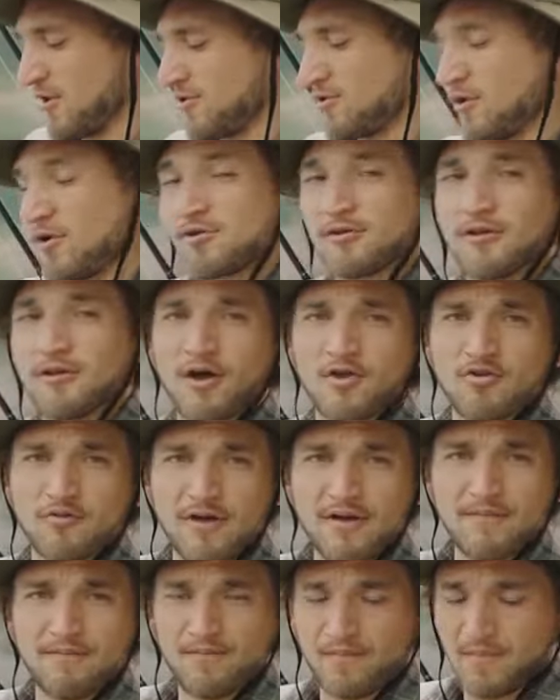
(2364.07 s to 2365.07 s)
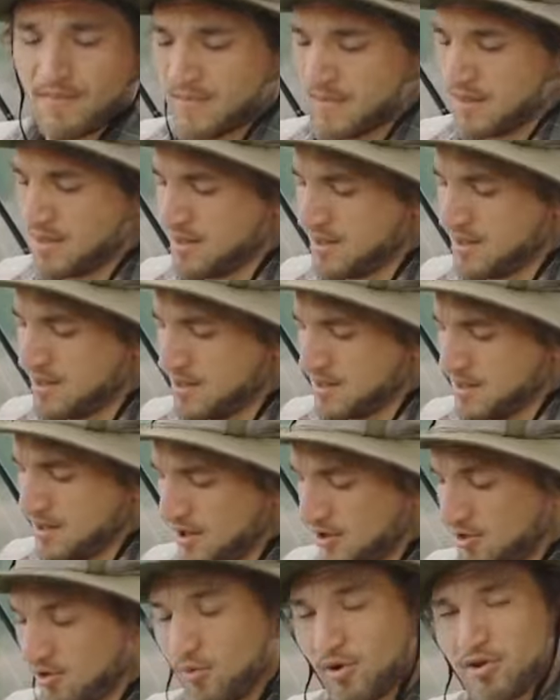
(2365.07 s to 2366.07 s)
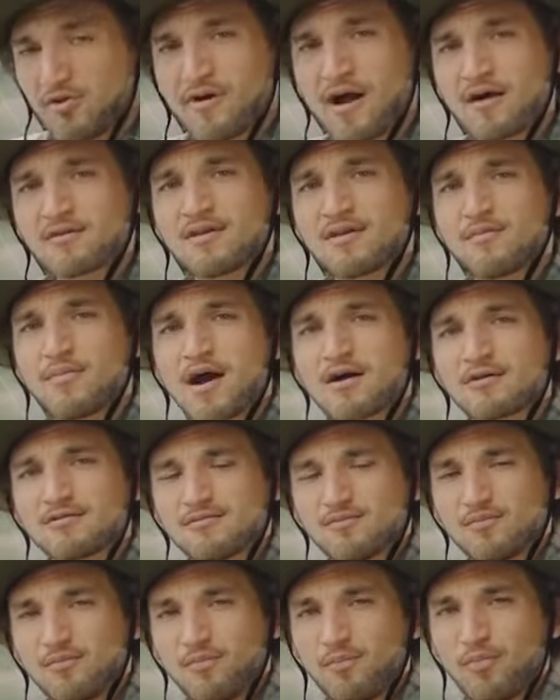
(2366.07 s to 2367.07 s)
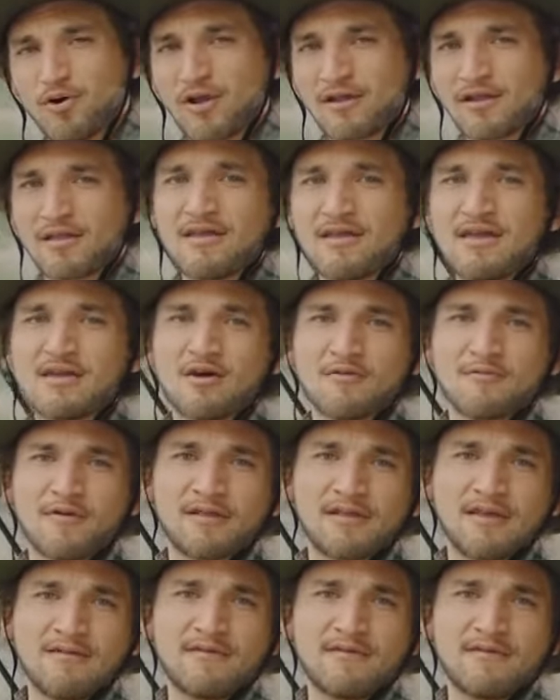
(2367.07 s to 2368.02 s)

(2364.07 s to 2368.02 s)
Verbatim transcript: us such luxury. So when you're out and about, put on an eco friendly